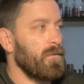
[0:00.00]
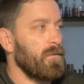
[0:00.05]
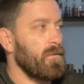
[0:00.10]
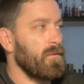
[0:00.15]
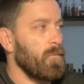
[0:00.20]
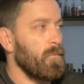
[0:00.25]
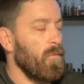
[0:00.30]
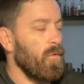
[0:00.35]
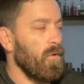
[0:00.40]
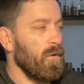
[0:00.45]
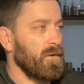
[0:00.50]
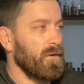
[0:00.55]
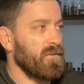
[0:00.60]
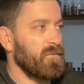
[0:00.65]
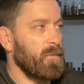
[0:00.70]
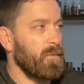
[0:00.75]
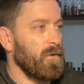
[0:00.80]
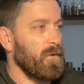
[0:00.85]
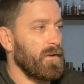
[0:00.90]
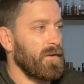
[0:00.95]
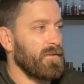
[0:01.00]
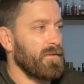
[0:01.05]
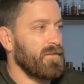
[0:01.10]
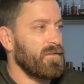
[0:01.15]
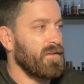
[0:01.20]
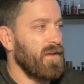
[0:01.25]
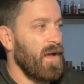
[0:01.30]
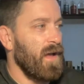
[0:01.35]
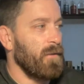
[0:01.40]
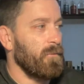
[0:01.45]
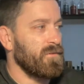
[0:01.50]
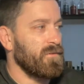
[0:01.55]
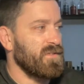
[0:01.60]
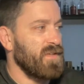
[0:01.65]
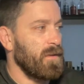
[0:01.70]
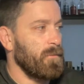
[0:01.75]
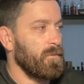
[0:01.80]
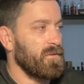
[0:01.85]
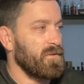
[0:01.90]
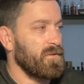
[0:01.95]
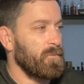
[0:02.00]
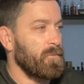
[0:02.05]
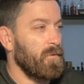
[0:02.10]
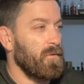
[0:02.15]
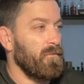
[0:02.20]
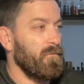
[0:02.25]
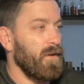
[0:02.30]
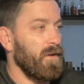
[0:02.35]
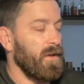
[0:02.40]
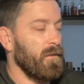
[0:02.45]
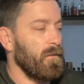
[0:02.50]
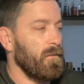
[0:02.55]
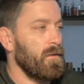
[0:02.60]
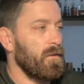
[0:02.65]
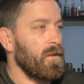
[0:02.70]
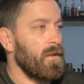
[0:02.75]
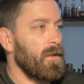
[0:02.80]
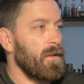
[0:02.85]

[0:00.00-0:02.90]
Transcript: the more experienced guy was able to prevail.